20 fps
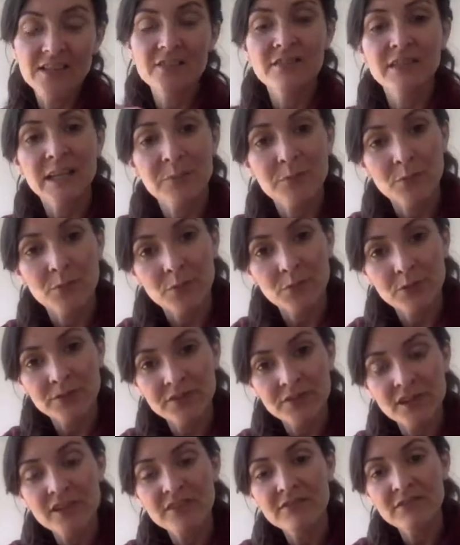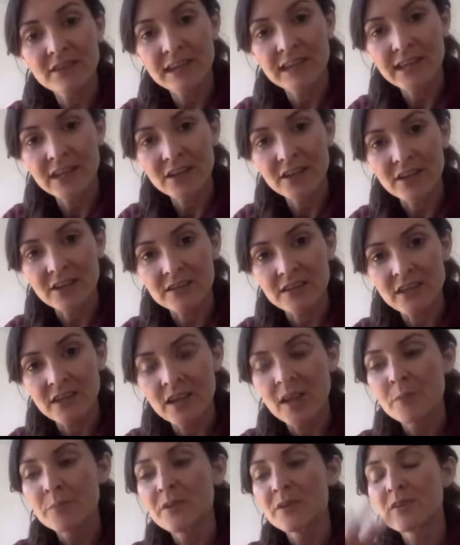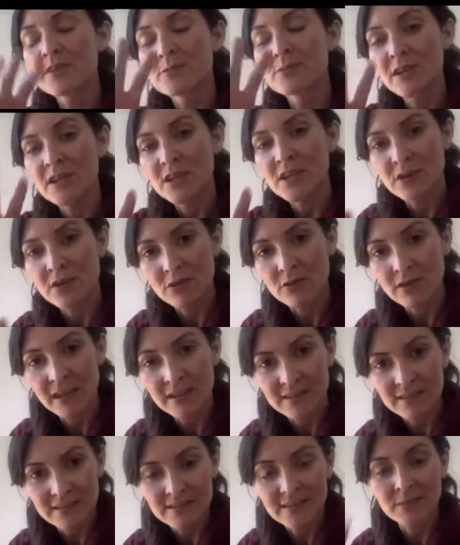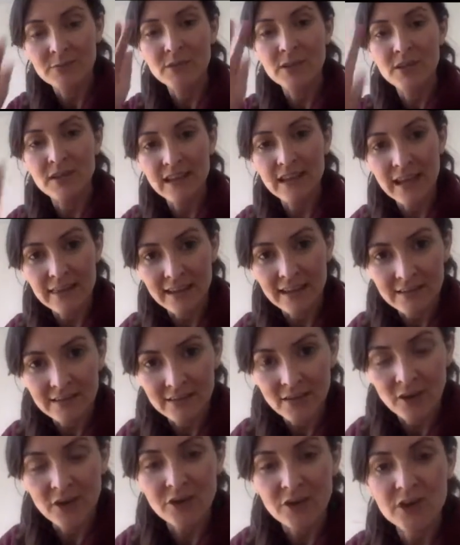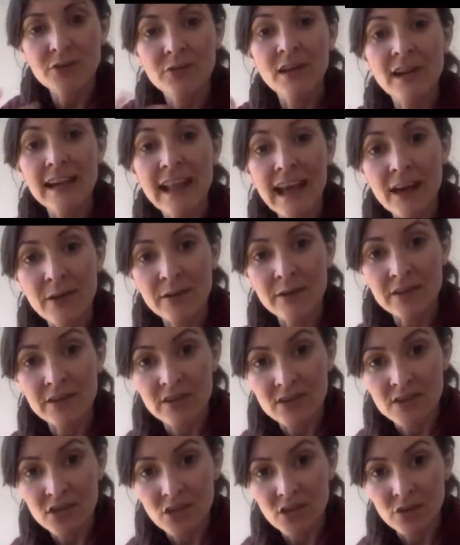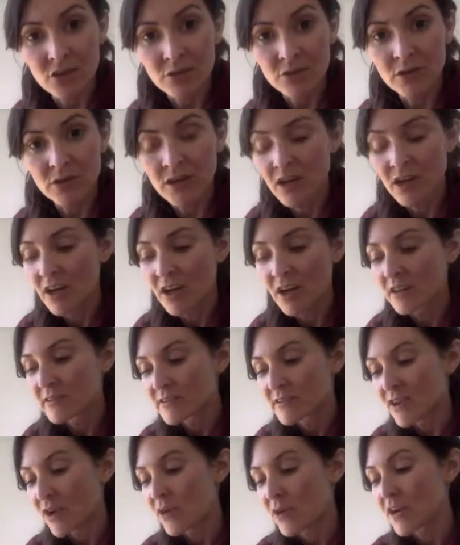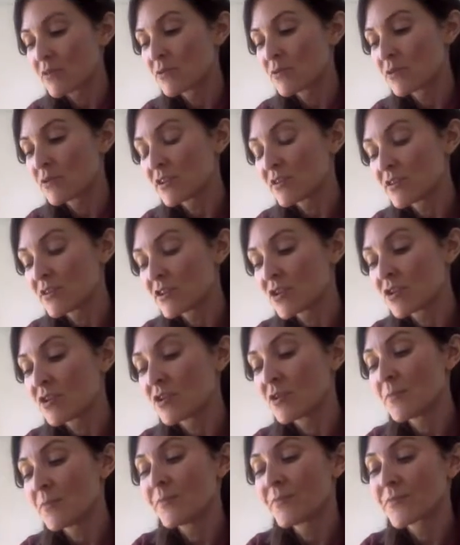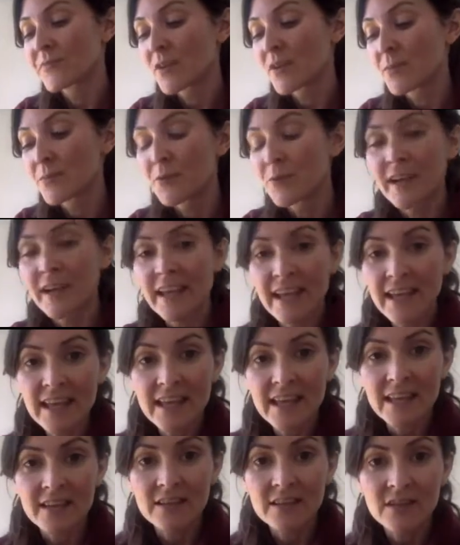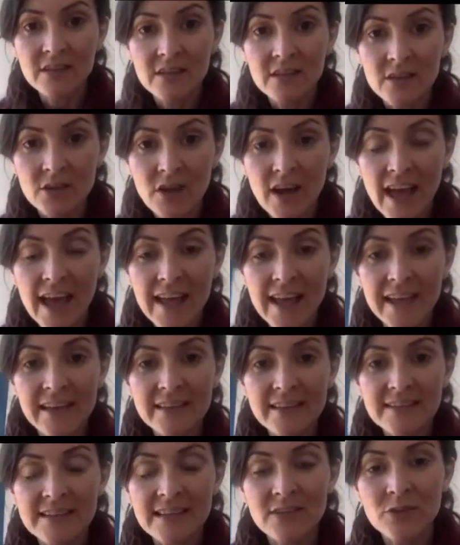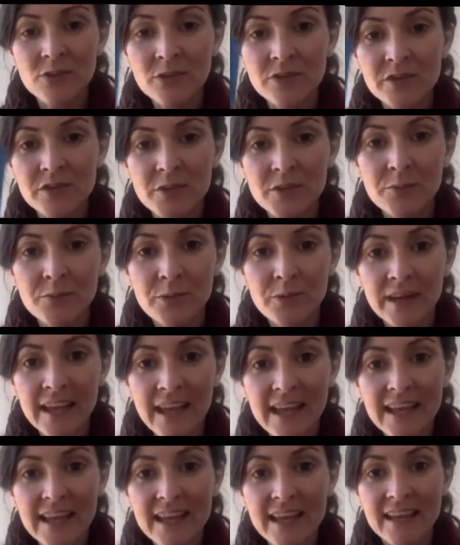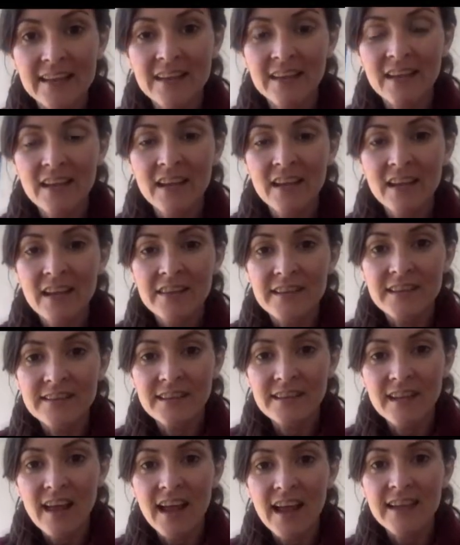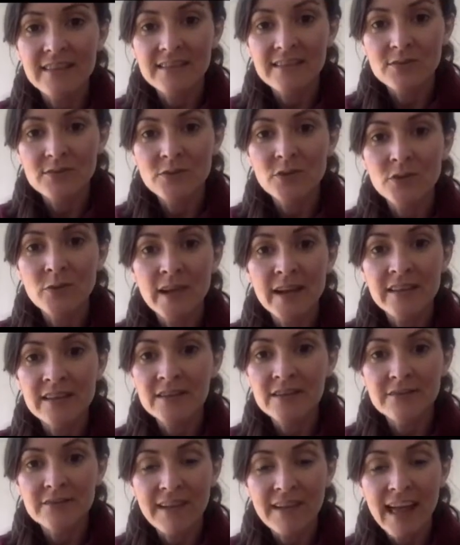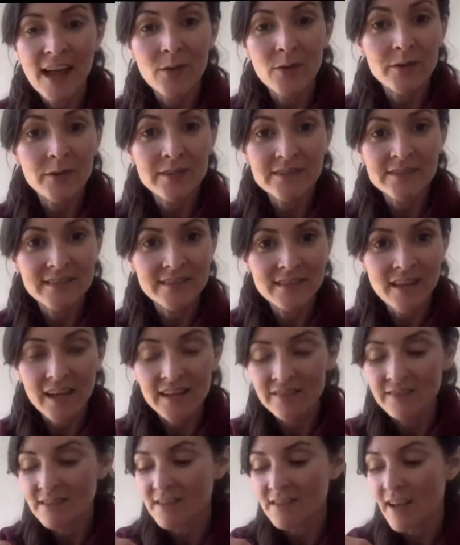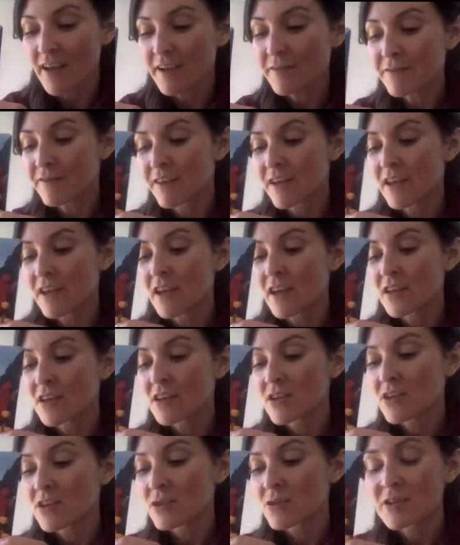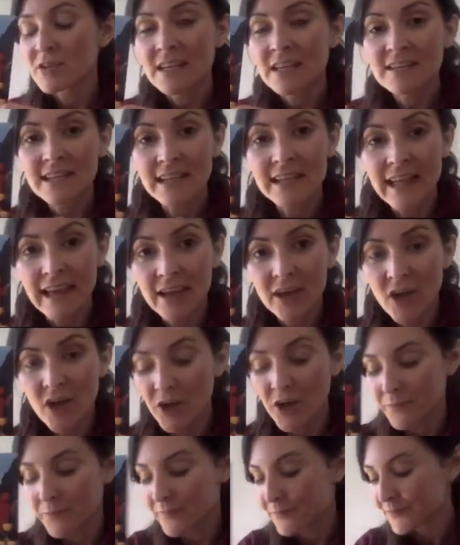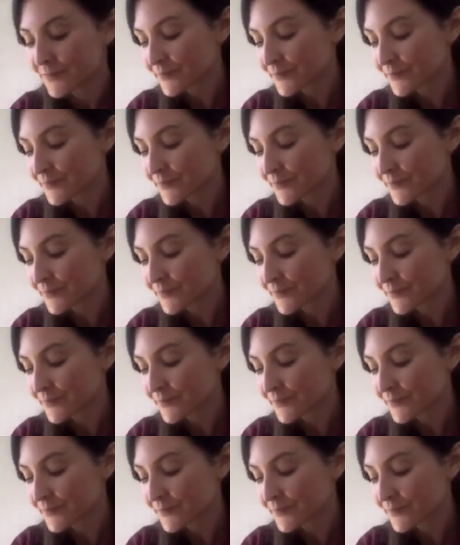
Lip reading: it's really important and really good, because when you, as I said, when you let things go, you allow in the new. So in order to bring in your ace, in order to bring in this light, this doorway, these flowers, this kind of stuff, you need to let go.